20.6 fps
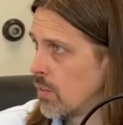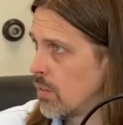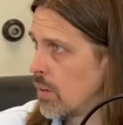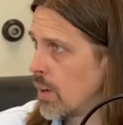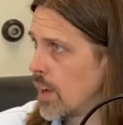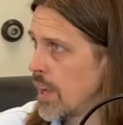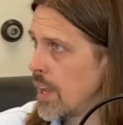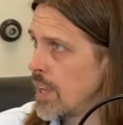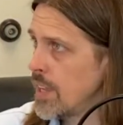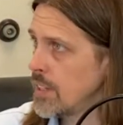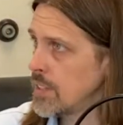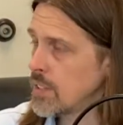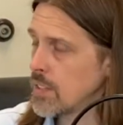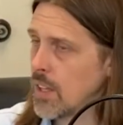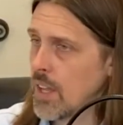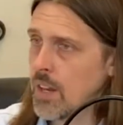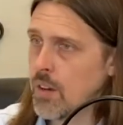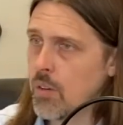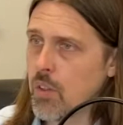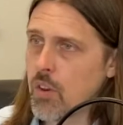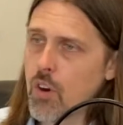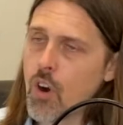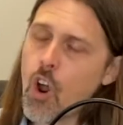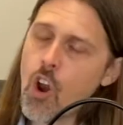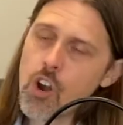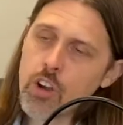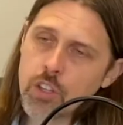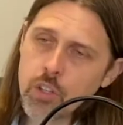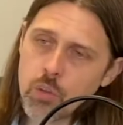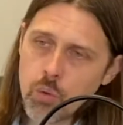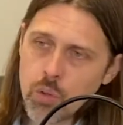Right? And they're
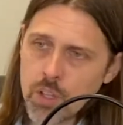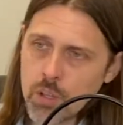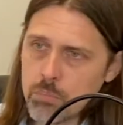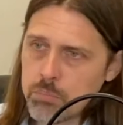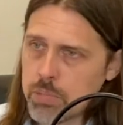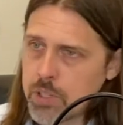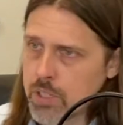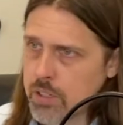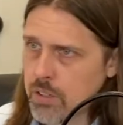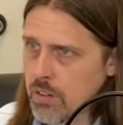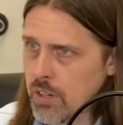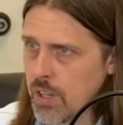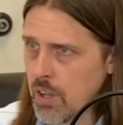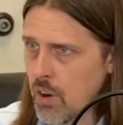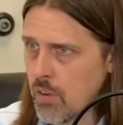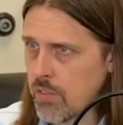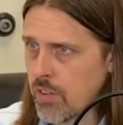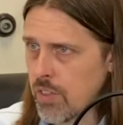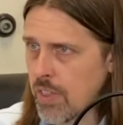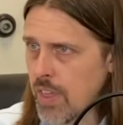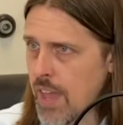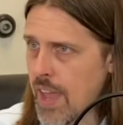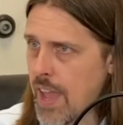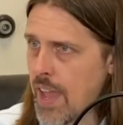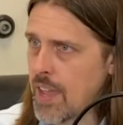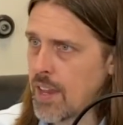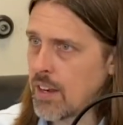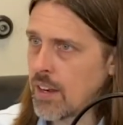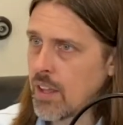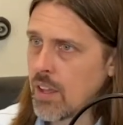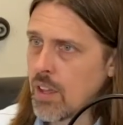arguing and bickering over
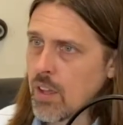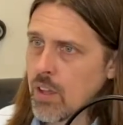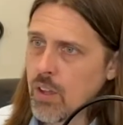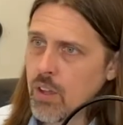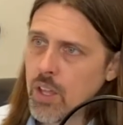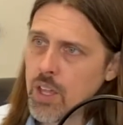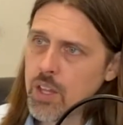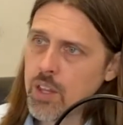that. And